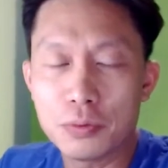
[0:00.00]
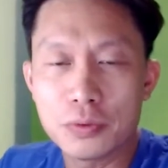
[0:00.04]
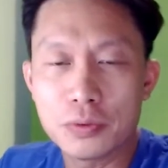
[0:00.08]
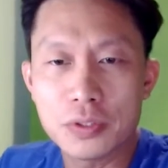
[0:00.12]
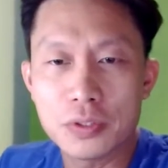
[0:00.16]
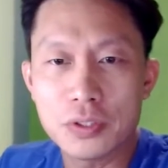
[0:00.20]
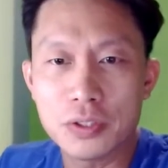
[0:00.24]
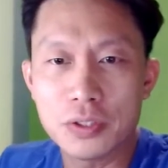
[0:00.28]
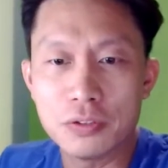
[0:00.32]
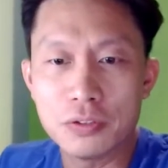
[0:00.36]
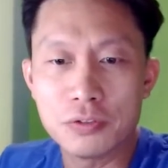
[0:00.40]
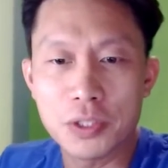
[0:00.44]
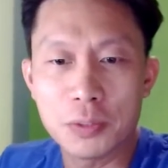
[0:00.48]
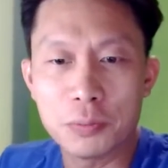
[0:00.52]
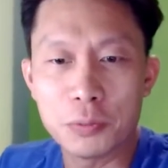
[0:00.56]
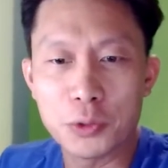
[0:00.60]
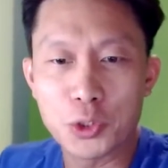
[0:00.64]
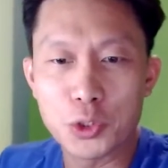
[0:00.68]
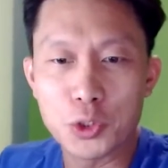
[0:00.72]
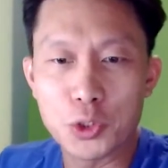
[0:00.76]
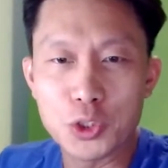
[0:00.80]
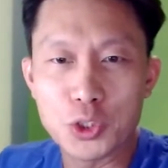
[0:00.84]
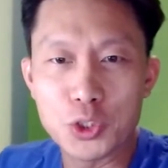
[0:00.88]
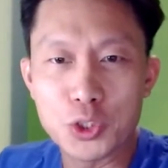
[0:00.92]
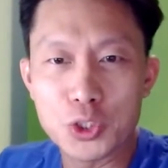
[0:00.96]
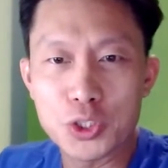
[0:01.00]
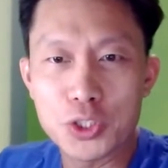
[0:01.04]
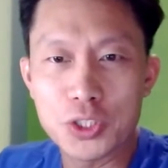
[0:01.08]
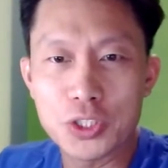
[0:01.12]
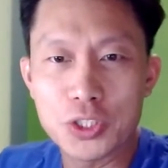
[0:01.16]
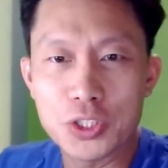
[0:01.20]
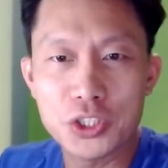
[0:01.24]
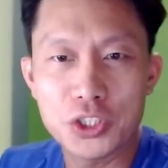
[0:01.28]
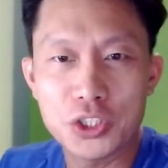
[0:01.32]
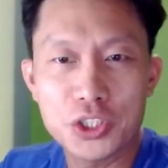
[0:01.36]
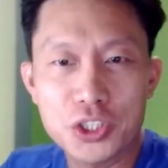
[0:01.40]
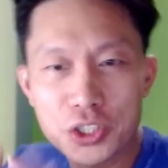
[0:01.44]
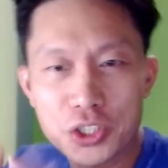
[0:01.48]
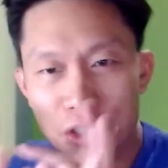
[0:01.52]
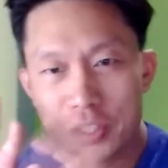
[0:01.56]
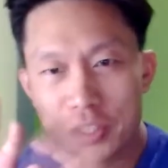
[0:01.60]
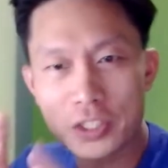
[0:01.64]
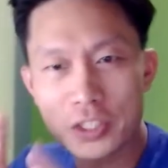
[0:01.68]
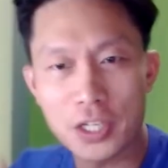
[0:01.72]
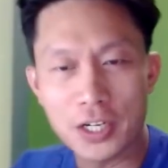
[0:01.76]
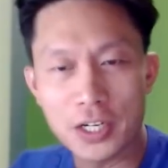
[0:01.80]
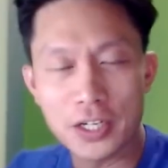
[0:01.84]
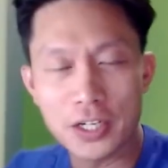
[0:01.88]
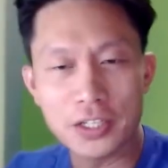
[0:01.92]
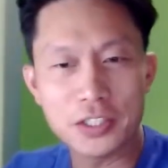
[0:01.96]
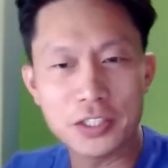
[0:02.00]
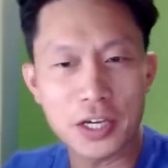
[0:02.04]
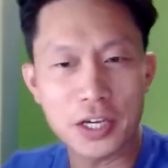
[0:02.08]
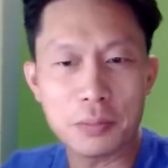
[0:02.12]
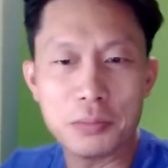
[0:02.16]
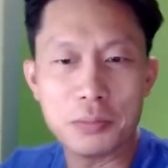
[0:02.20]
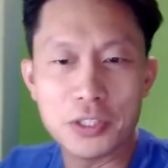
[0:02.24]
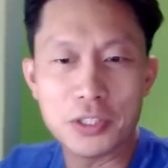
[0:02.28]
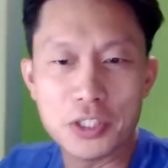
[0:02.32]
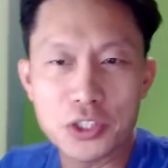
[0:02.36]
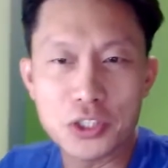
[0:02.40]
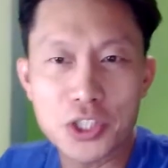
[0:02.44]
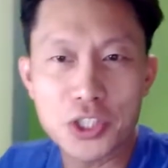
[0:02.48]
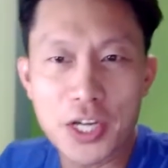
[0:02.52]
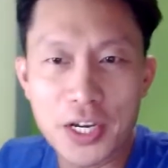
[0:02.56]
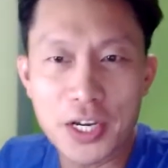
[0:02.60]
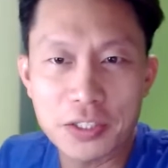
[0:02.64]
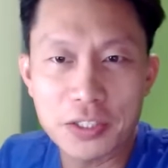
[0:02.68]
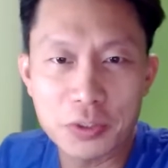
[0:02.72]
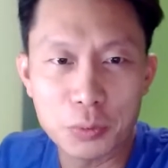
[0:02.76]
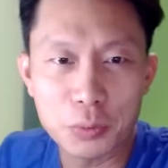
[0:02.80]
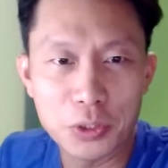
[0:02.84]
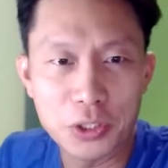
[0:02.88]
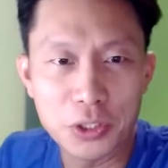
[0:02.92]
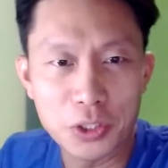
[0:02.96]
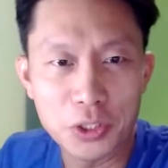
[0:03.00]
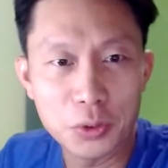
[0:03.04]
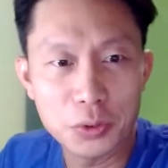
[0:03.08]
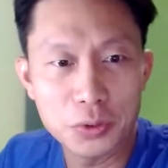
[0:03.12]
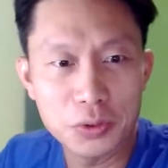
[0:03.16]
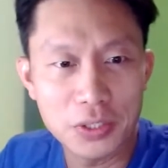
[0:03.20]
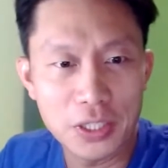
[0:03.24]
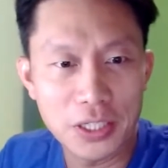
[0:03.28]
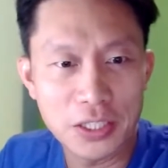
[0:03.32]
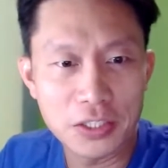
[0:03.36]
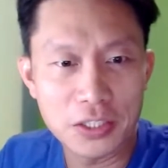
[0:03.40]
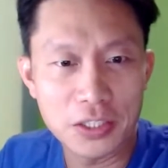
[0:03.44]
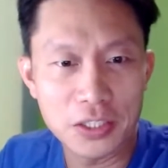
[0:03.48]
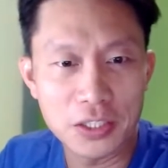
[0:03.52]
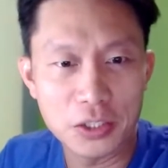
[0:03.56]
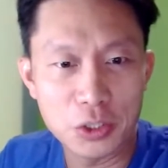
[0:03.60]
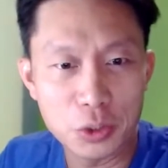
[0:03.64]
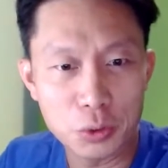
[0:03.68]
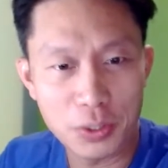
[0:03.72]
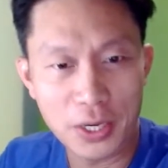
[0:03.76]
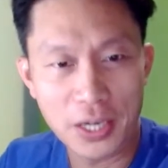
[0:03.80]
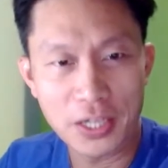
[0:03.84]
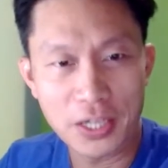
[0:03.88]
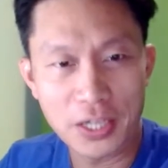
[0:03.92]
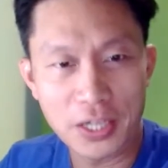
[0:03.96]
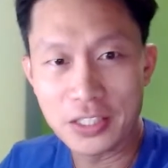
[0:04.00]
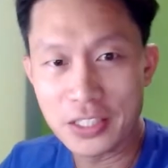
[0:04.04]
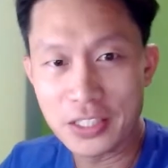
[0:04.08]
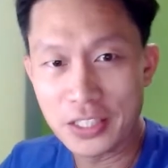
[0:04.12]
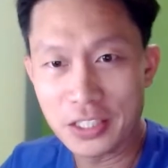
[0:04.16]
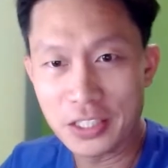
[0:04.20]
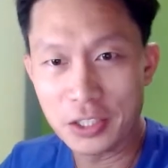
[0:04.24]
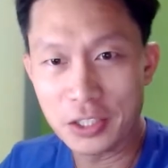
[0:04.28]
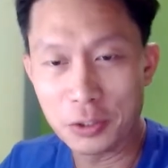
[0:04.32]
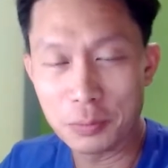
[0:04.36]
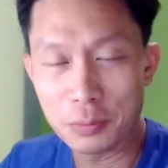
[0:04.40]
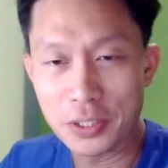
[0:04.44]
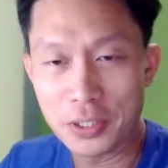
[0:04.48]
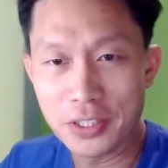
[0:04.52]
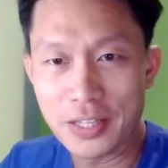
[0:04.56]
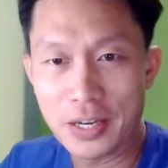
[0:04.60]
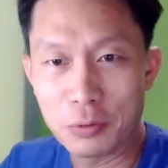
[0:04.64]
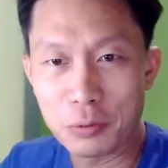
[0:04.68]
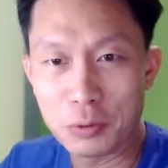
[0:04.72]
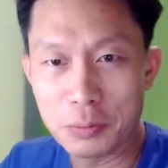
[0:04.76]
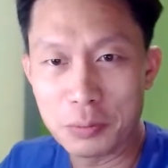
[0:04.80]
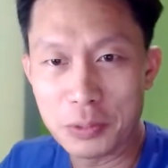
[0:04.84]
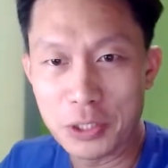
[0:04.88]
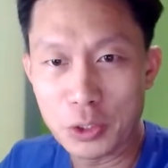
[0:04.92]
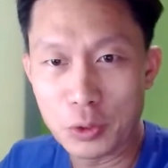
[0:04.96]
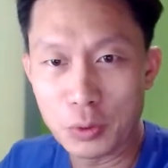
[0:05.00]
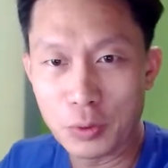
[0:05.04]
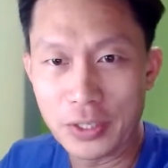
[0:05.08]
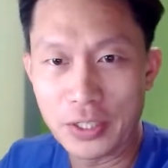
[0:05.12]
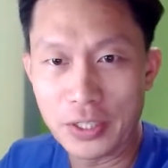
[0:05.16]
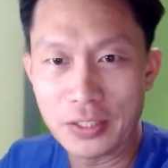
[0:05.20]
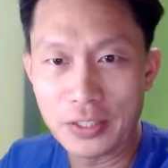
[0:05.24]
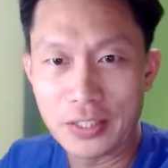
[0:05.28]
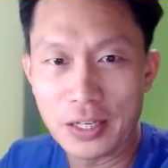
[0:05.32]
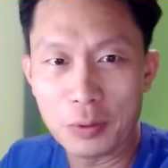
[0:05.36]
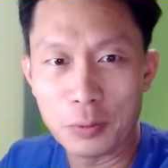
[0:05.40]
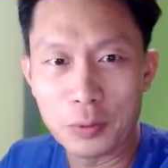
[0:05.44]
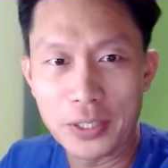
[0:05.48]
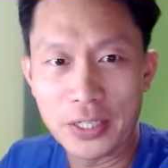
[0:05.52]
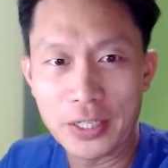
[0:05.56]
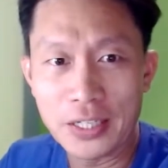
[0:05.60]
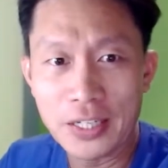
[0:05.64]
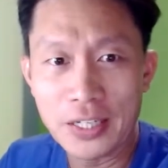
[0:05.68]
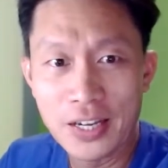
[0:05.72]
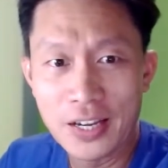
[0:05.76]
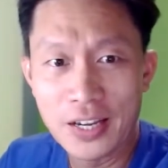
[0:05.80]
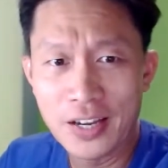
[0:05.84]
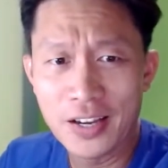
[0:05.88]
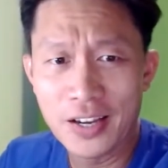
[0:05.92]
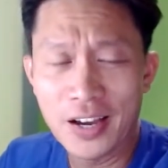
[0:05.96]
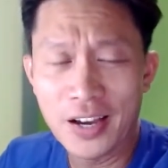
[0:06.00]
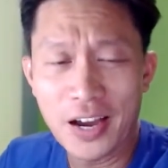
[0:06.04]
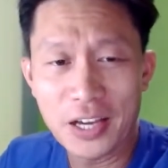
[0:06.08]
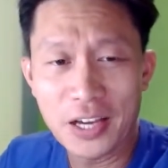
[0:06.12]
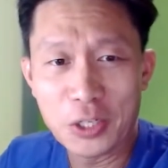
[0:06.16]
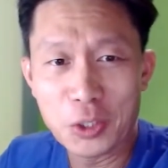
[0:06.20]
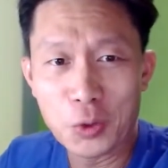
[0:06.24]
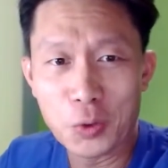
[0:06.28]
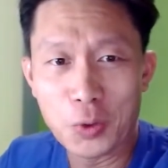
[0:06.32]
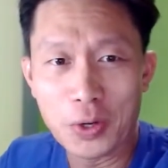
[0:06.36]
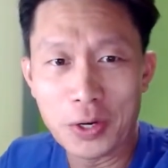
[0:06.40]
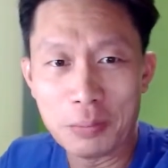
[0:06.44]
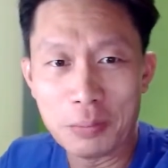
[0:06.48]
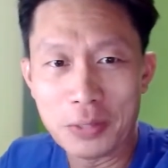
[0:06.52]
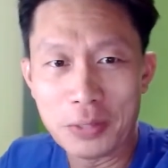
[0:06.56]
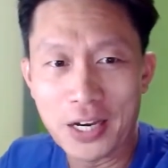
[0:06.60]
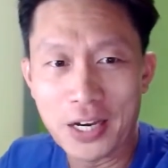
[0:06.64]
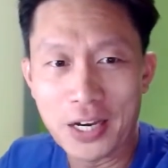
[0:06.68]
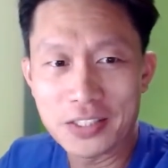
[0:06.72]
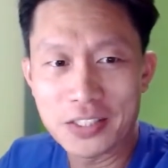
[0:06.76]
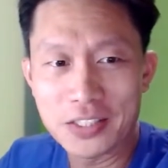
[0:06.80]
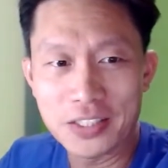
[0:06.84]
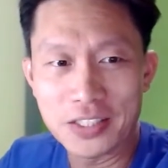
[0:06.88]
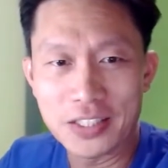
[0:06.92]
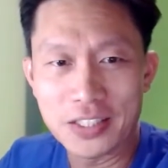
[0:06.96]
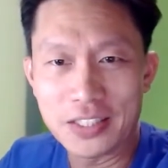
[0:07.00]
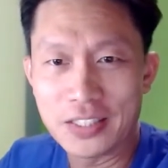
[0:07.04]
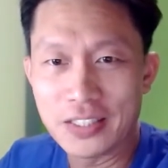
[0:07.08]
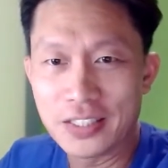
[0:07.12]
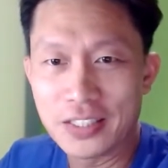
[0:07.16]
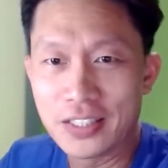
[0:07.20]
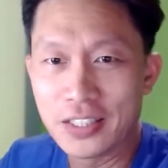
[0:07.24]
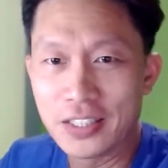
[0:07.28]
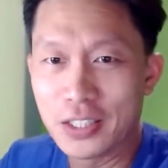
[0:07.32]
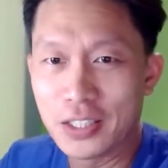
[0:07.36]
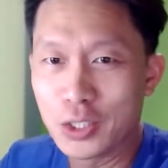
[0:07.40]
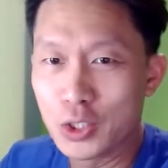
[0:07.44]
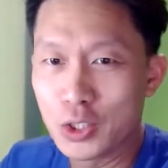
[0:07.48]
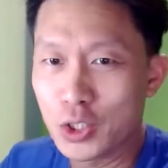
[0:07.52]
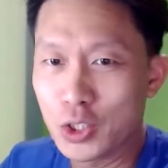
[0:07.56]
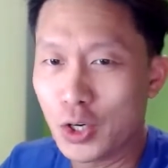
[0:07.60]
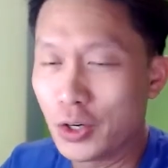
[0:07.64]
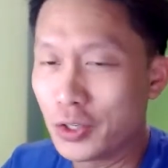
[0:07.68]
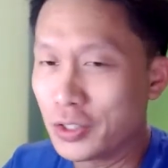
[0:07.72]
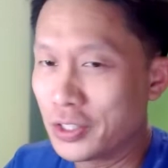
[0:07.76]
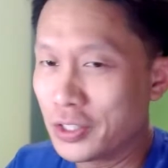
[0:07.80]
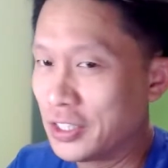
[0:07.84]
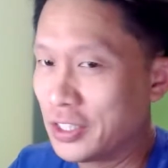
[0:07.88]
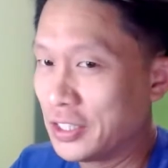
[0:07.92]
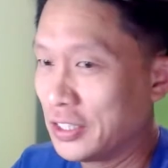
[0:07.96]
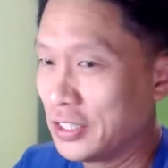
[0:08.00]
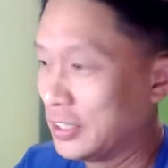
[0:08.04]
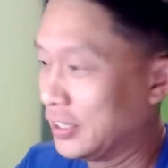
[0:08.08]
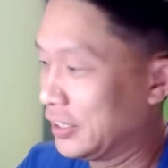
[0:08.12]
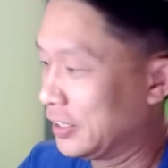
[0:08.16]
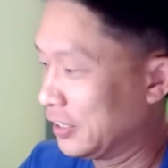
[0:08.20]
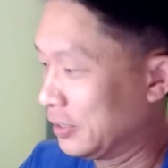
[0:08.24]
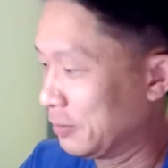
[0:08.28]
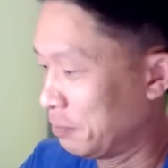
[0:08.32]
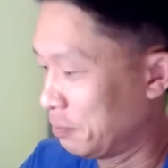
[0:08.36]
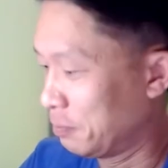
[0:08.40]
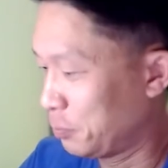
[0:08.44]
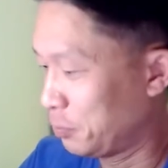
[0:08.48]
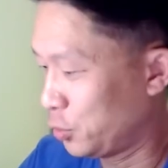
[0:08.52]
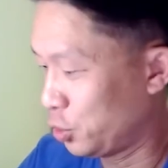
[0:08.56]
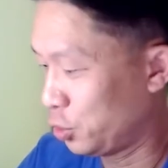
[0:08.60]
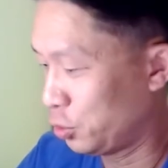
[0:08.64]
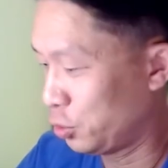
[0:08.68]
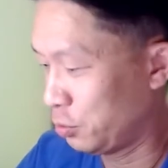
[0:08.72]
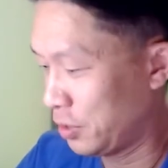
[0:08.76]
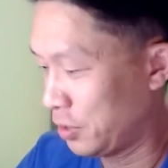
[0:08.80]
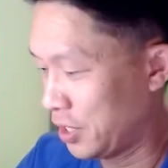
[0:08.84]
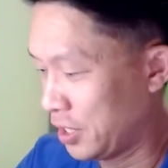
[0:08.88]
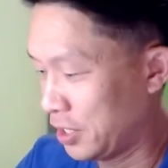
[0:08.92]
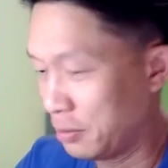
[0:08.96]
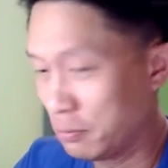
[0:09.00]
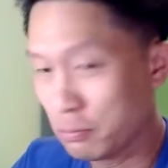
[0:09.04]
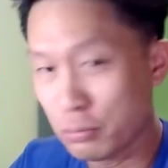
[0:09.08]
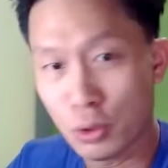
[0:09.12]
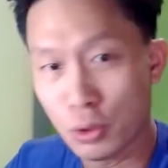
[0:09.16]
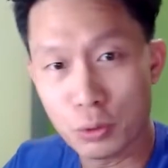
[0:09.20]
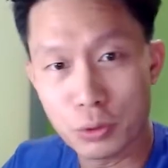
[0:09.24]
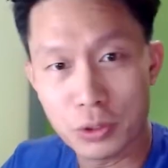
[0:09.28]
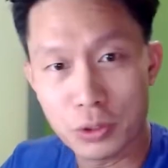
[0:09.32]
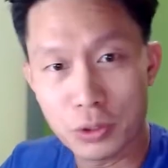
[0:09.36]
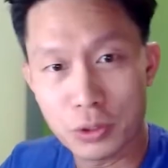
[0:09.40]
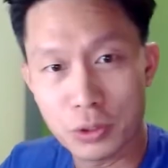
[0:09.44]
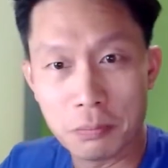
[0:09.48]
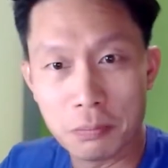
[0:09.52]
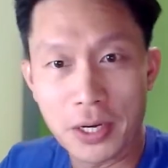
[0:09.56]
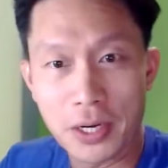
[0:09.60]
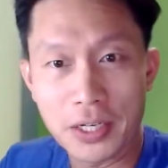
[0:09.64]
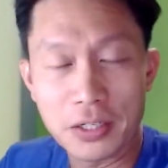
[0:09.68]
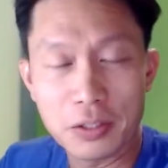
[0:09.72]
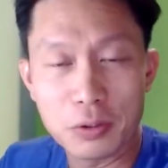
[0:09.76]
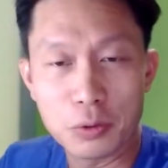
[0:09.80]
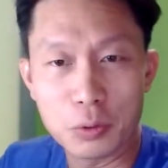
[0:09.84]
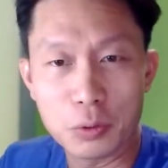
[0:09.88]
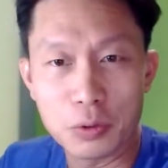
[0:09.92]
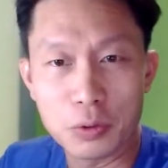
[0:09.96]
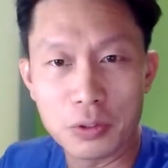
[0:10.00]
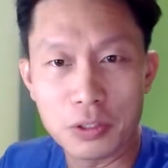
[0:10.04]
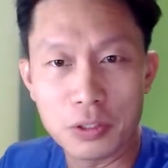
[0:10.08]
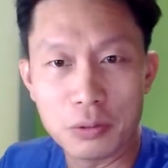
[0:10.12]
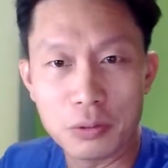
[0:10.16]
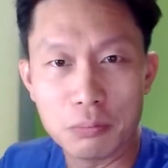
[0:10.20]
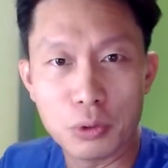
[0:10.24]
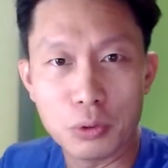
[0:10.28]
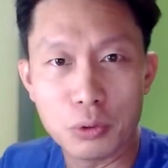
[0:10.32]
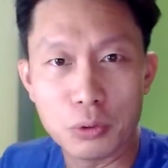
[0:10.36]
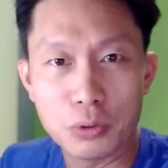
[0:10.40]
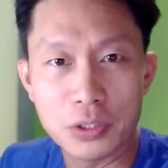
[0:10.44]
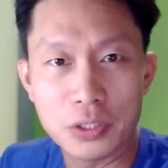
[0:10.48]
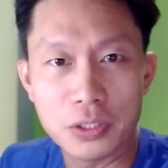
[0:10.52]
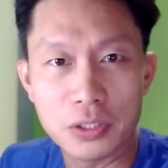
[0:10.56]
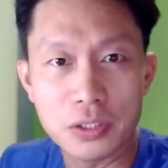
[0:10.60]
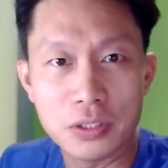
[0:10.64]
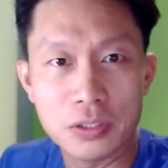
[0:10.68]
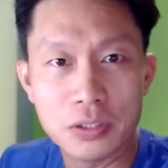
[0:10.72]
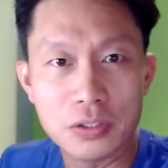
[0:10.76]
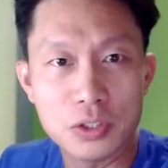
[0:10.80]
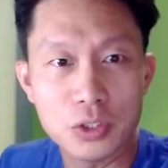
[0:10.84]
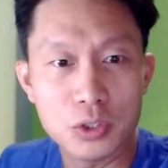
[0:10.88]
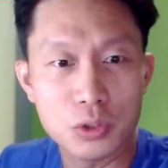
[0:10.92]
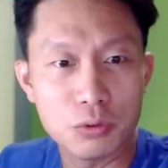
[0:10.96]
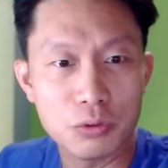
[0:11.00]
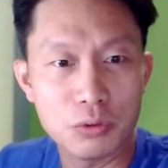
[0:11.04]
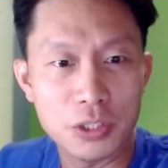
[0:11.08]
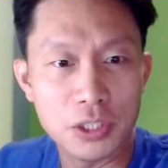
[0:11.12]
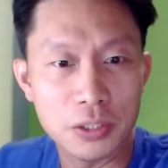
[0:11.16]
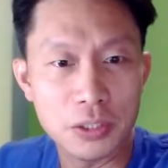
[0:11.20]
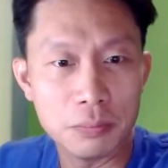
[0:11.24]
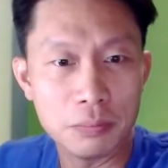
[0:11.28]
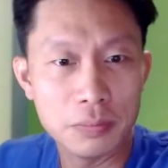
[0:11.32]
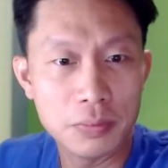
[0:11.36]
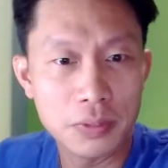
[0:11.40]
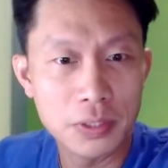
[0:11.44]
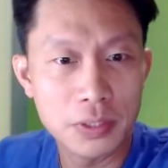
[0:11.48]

if someone could just type in the chat window that you can indeed hear me, that would be great. That way I know I'm not talking to a broken mic or a broken stream.